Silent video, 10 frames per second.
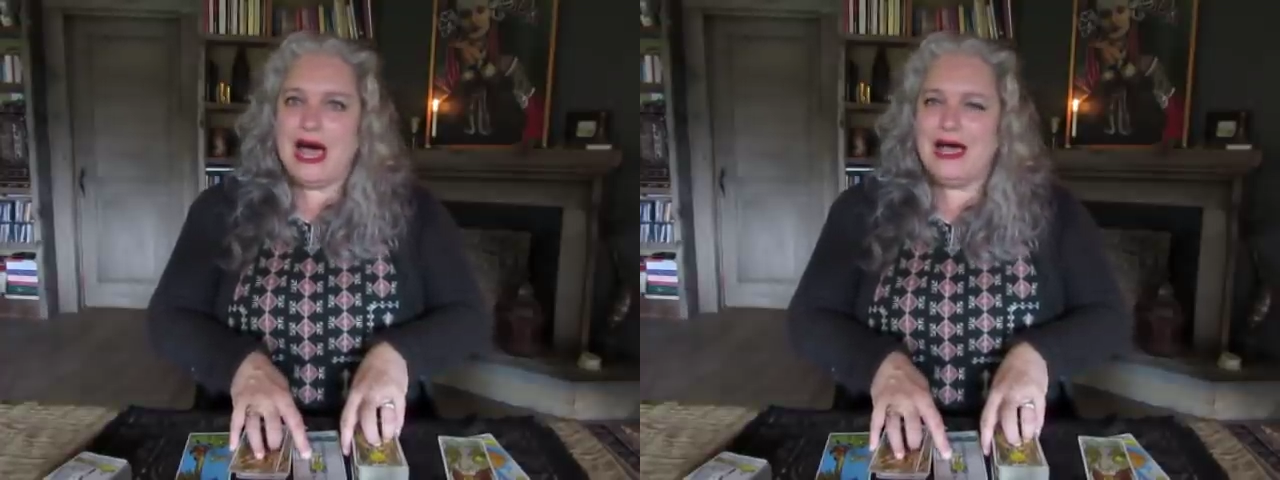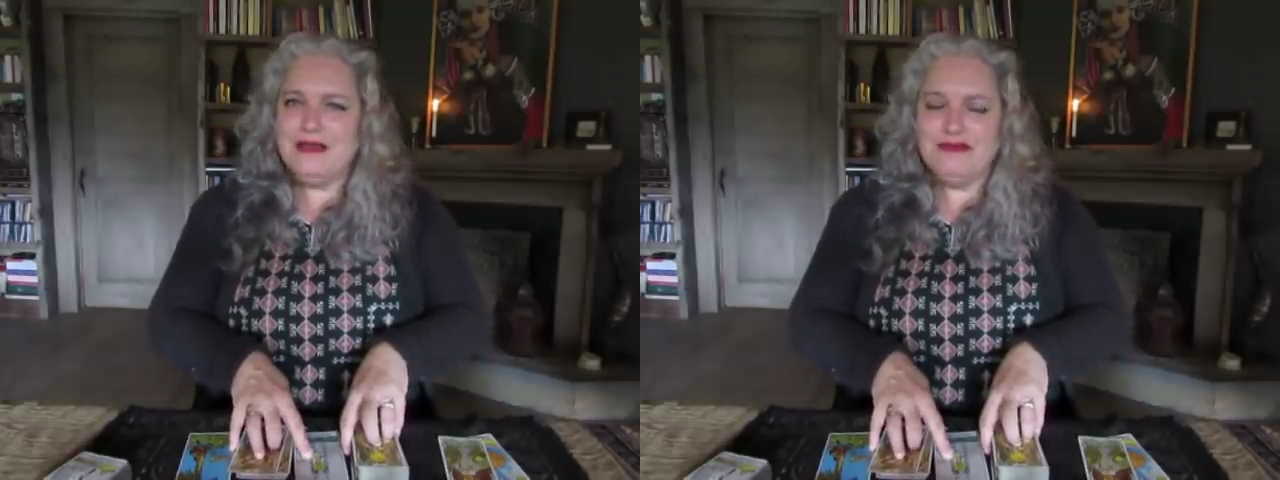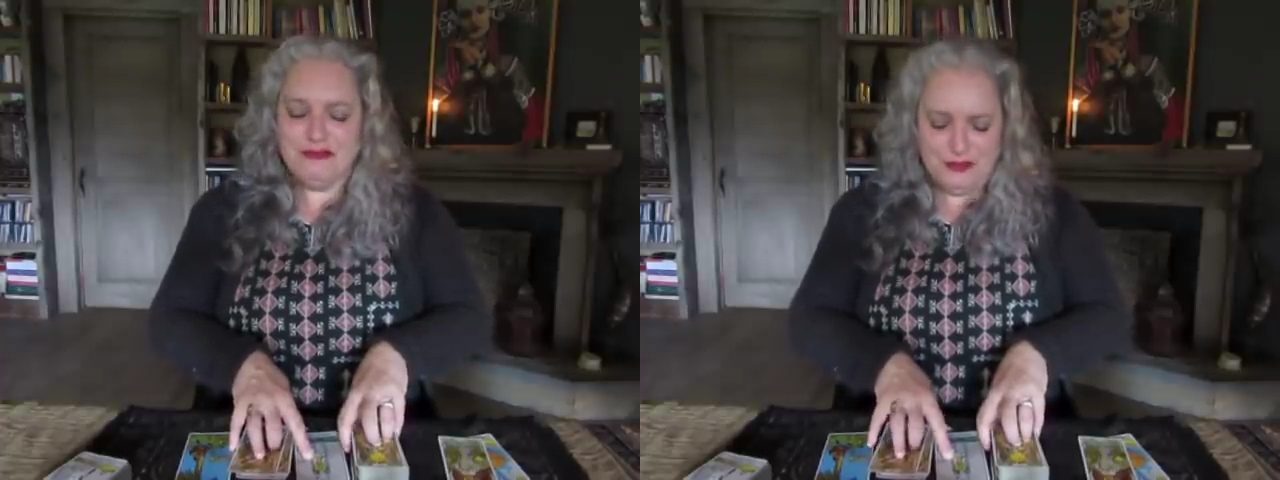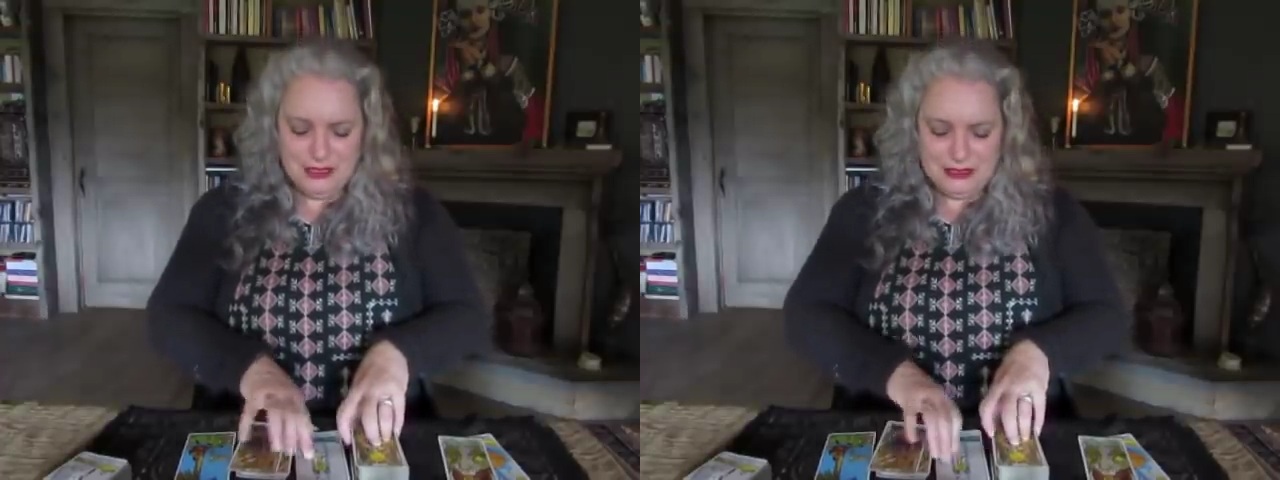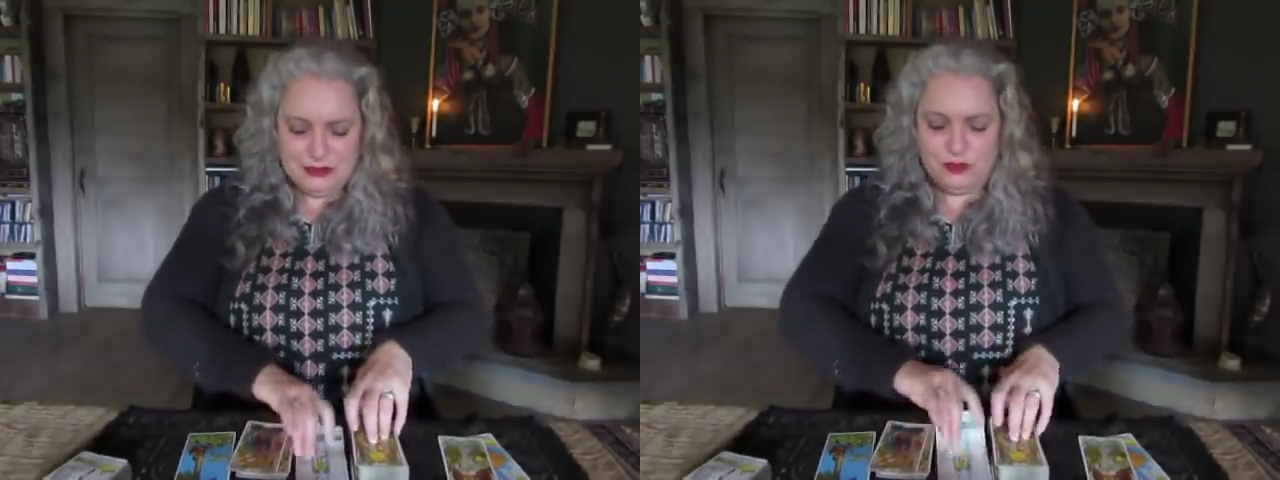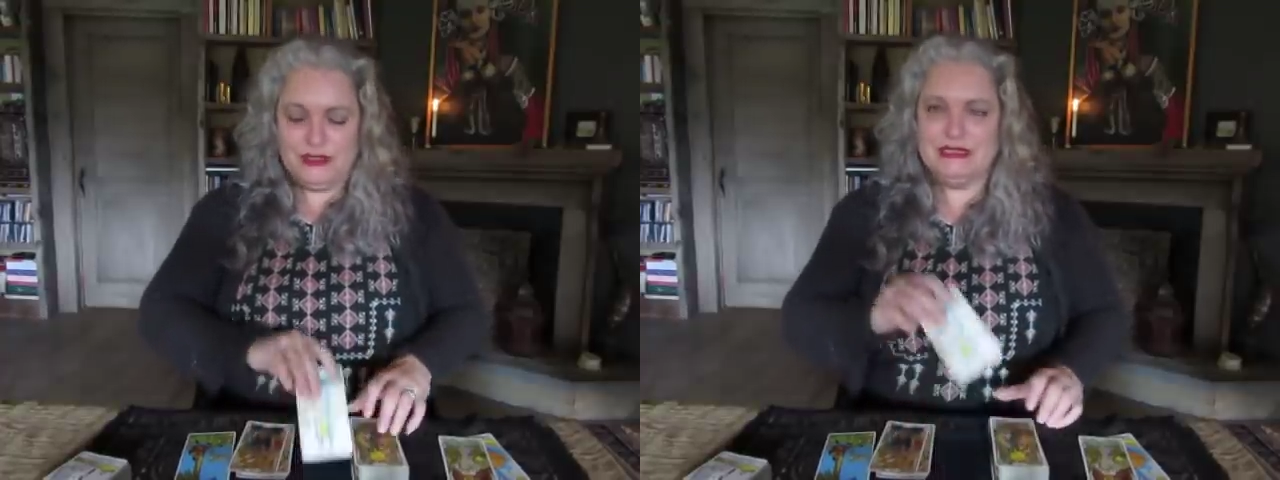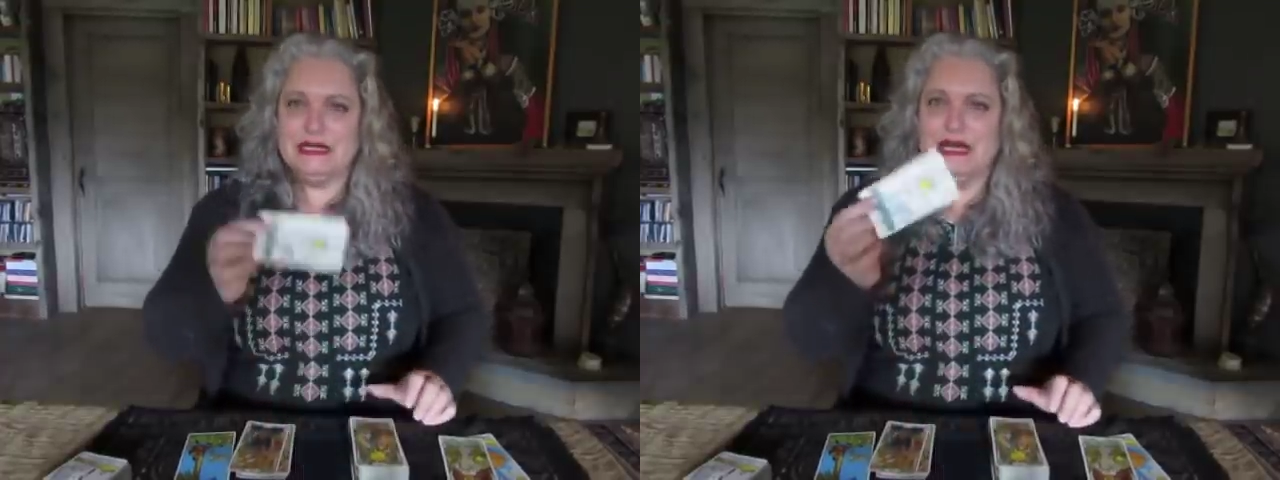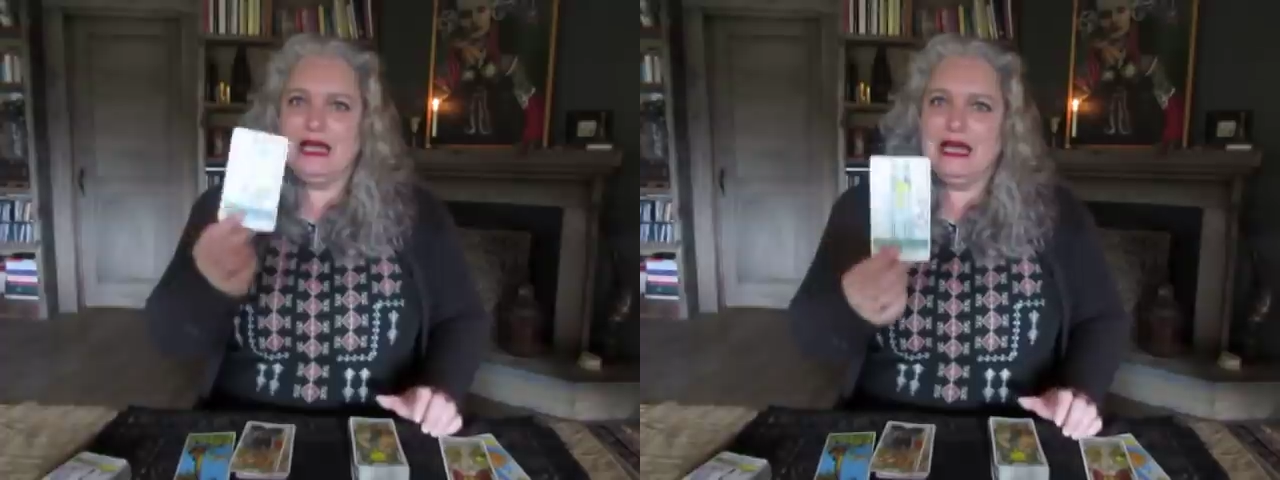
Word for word: I feel it with,